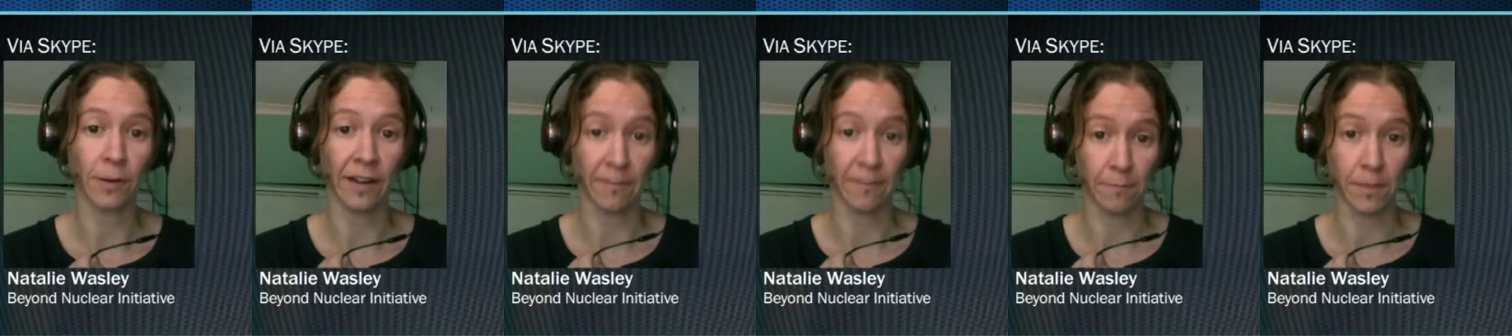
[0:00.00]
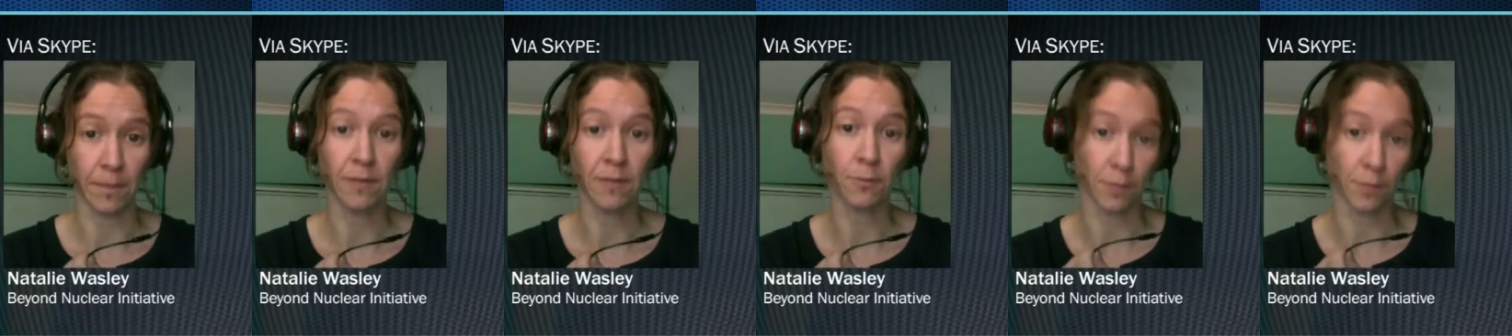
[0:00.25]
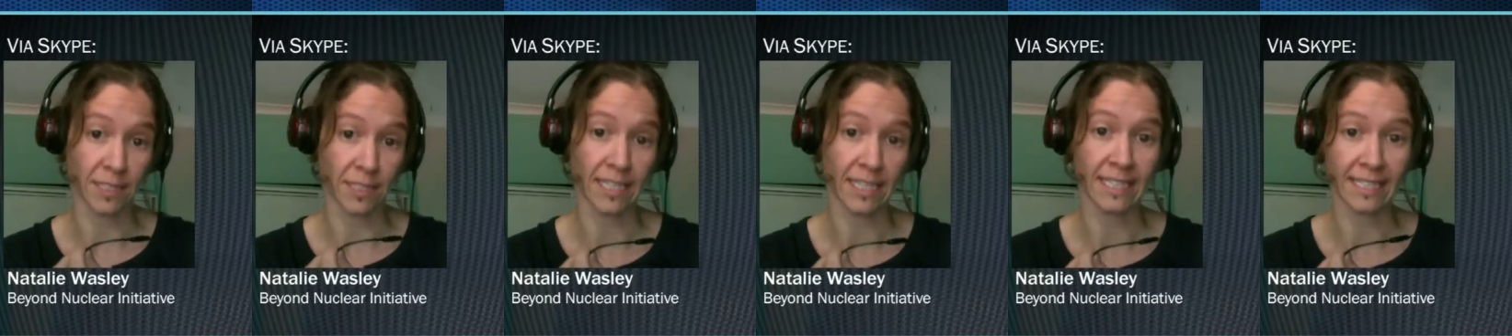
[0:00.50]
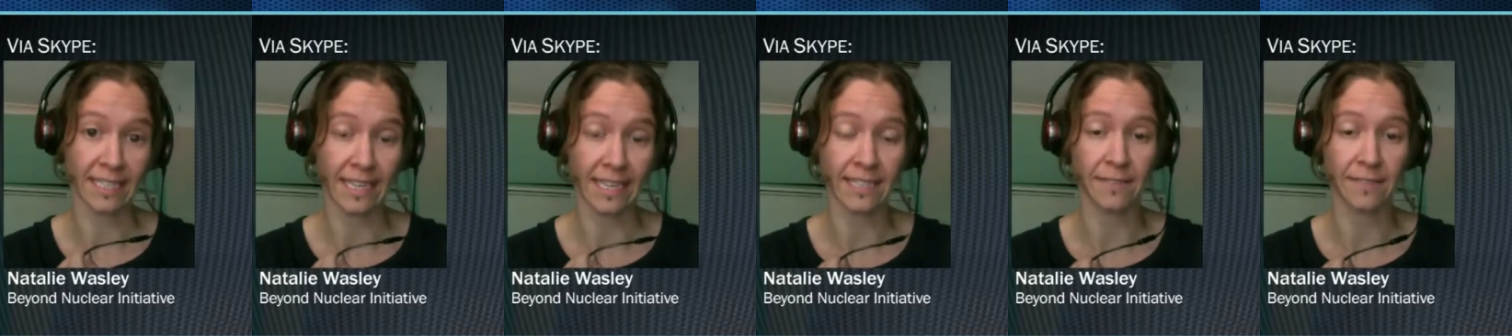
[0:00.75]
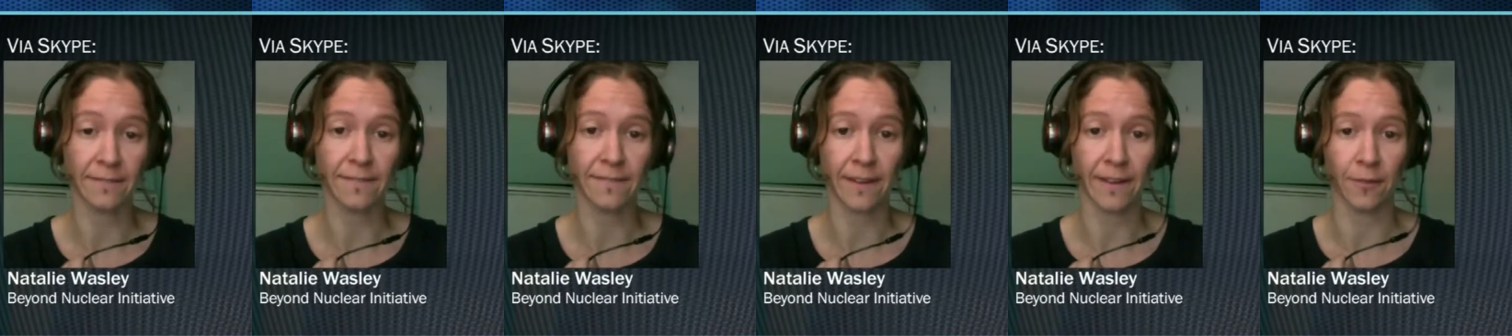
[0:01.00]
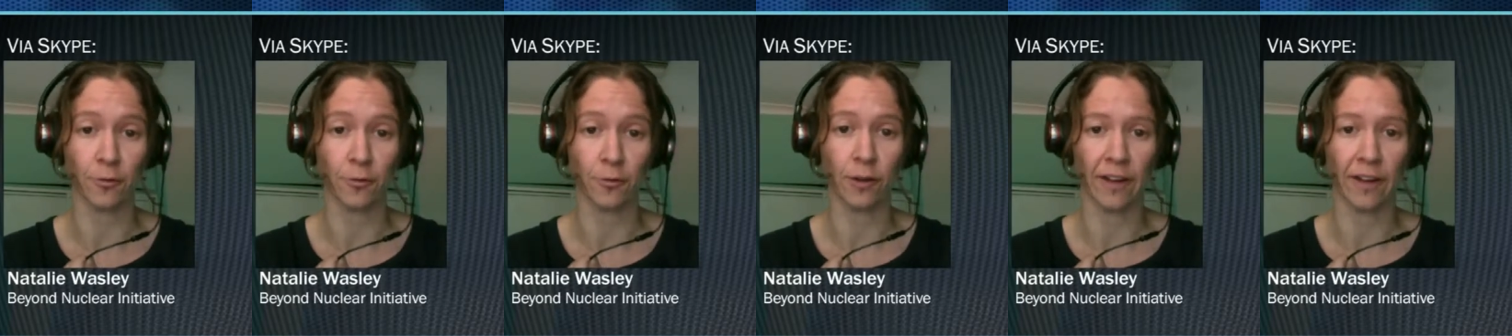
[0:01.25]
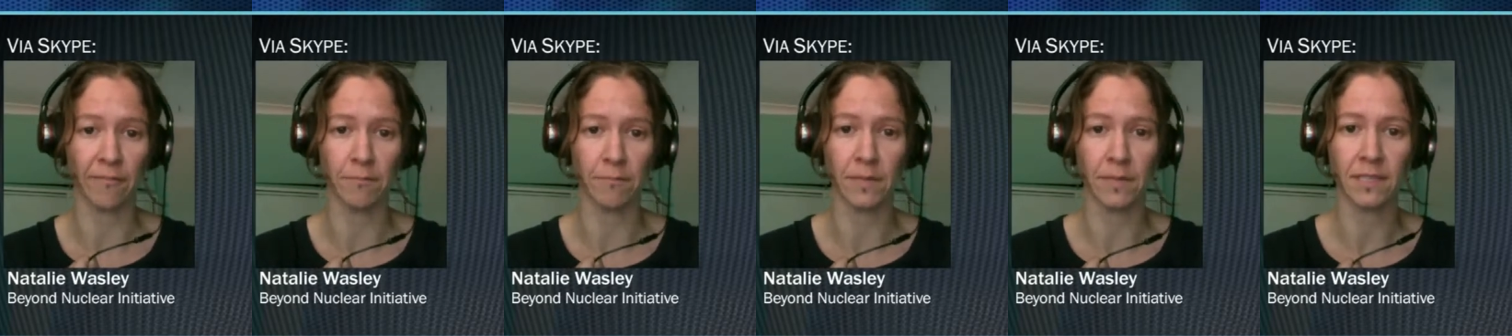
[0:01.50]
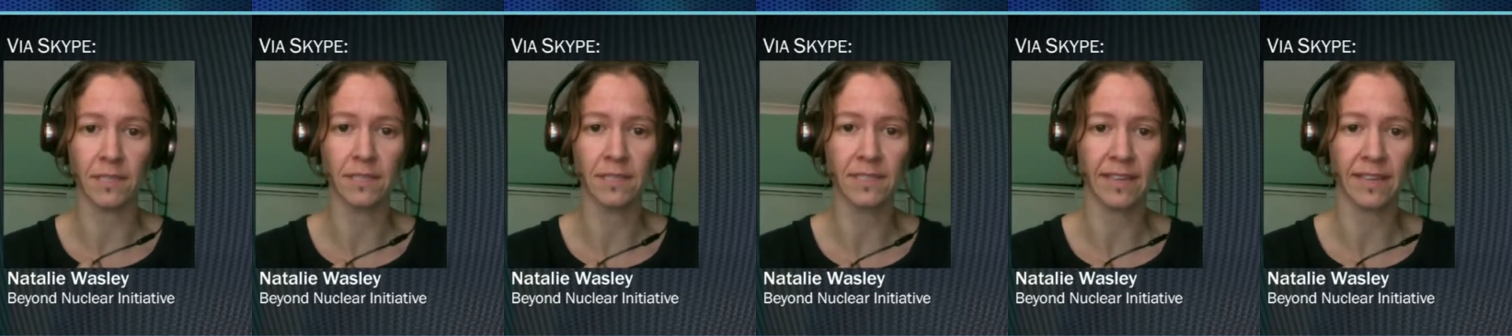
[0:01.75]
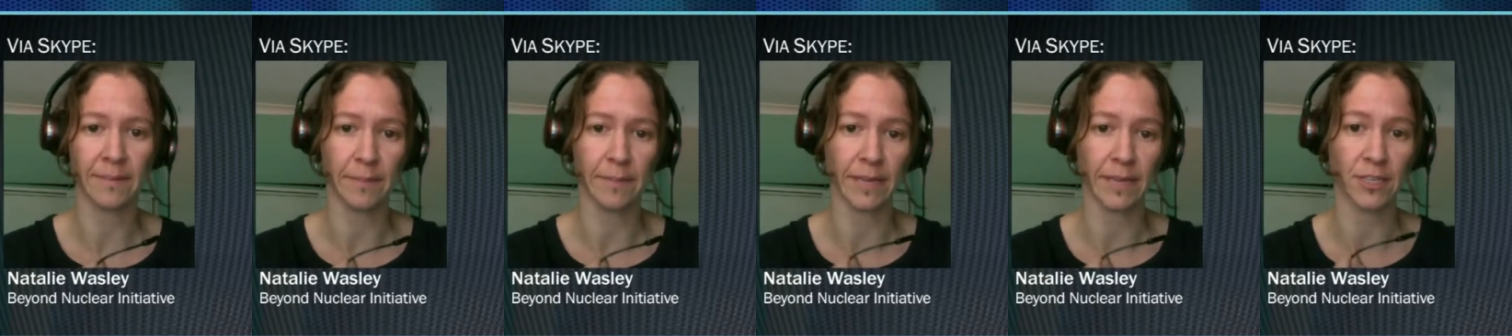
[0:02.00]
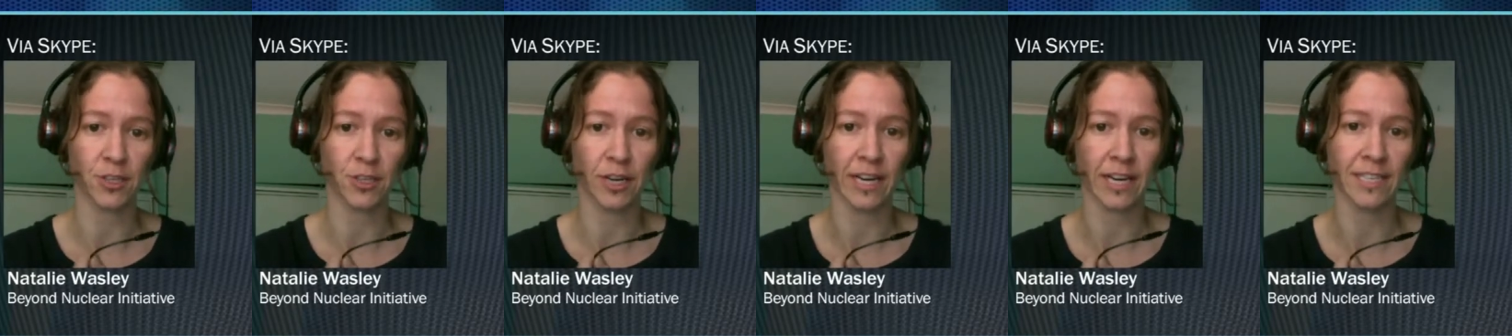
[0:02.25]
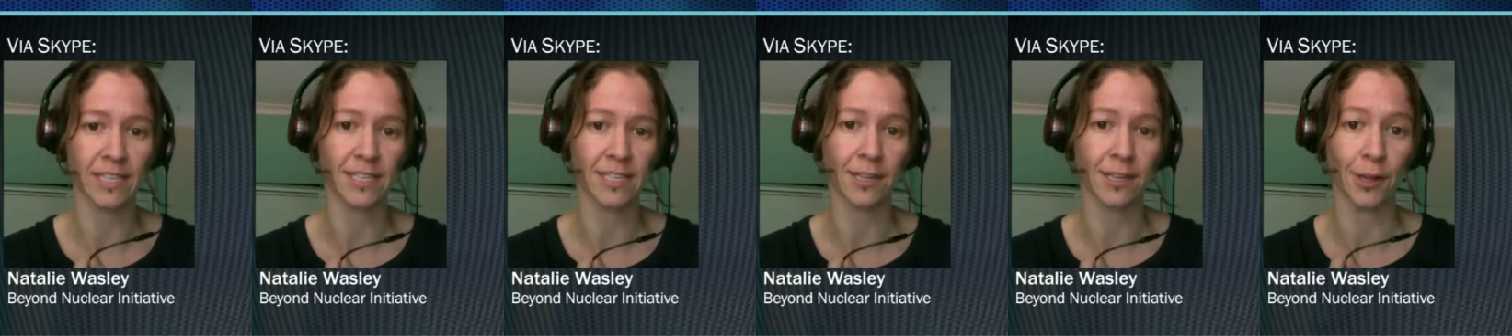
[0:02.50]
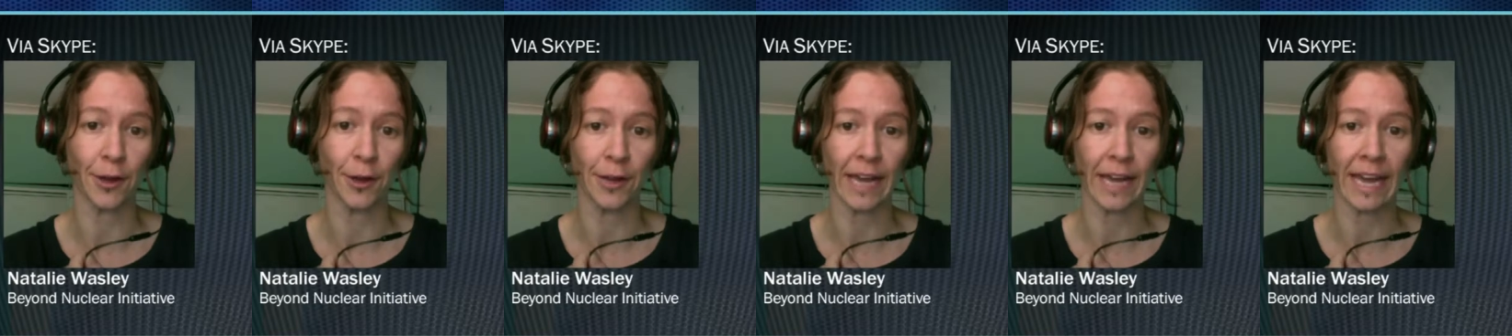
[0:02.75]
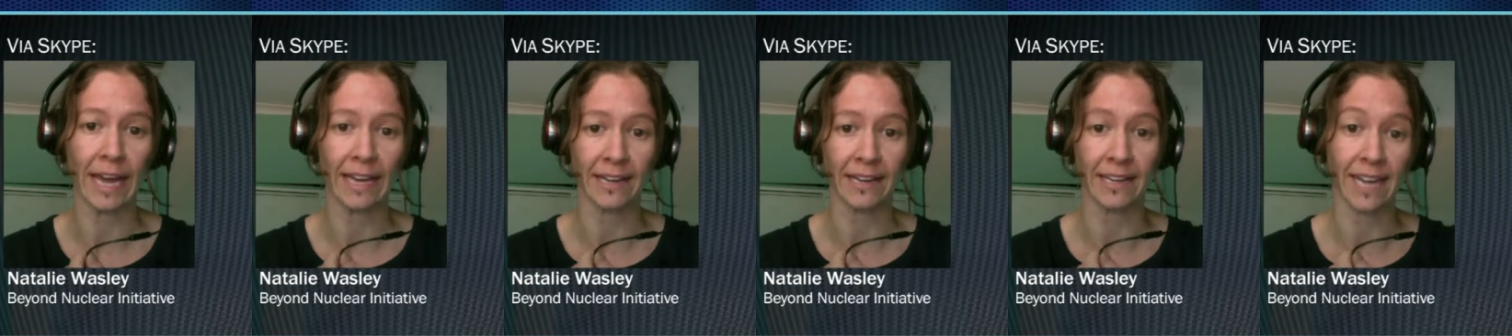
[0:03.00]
government or successive federal governments have been trying to locate